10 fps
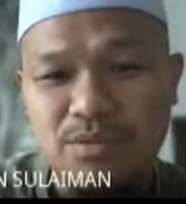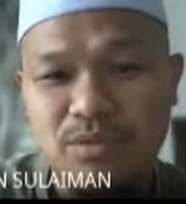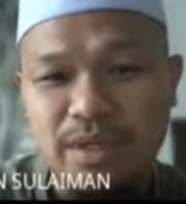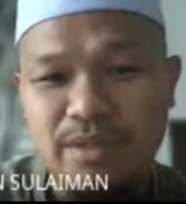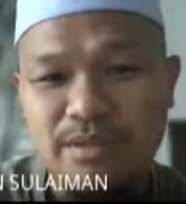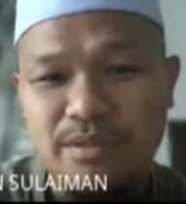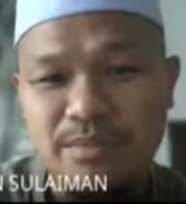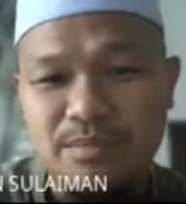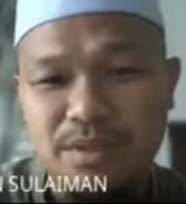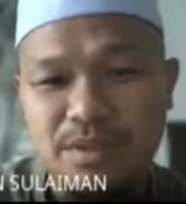right?
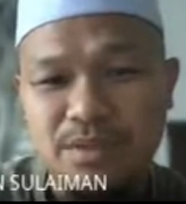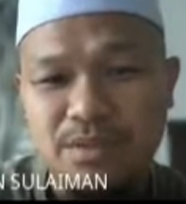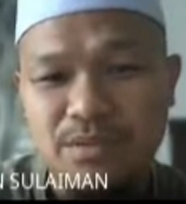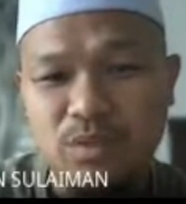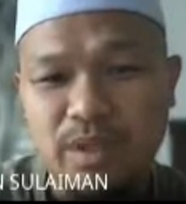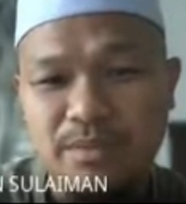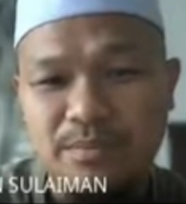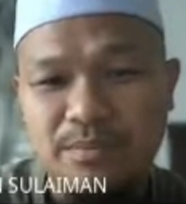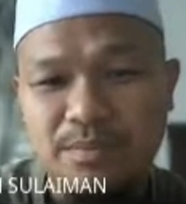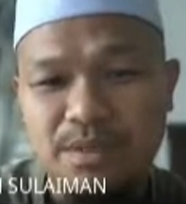P1,
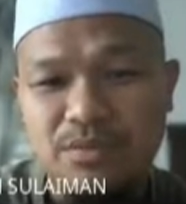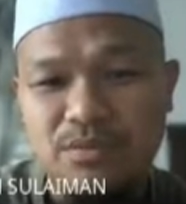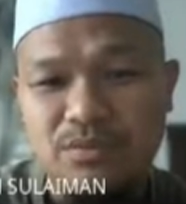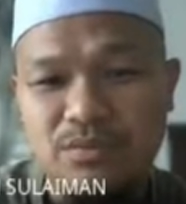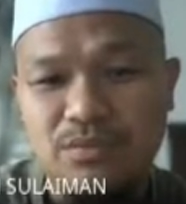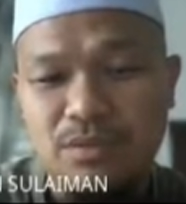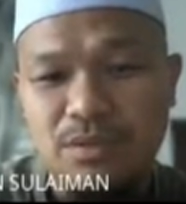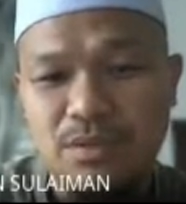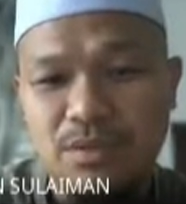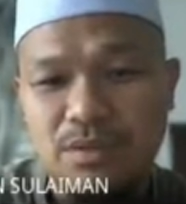P2.
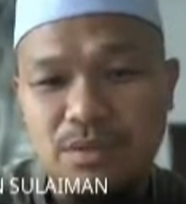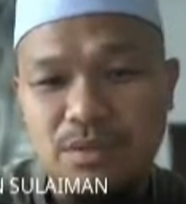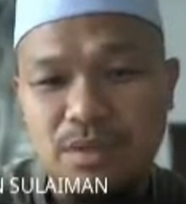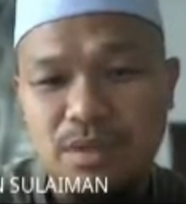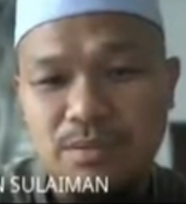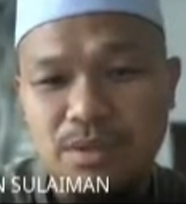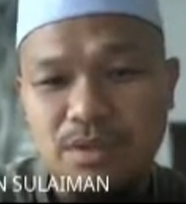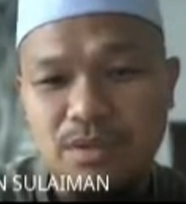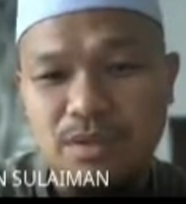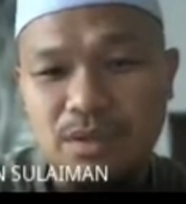Okay,
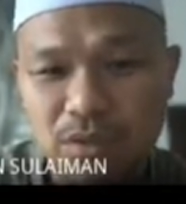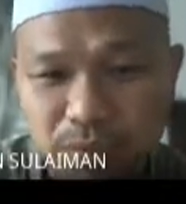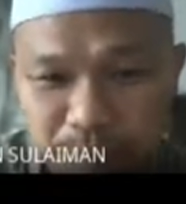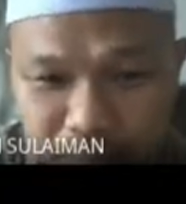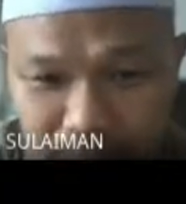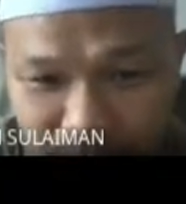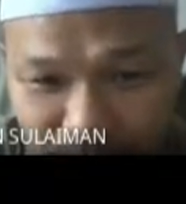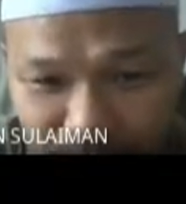because no, P2,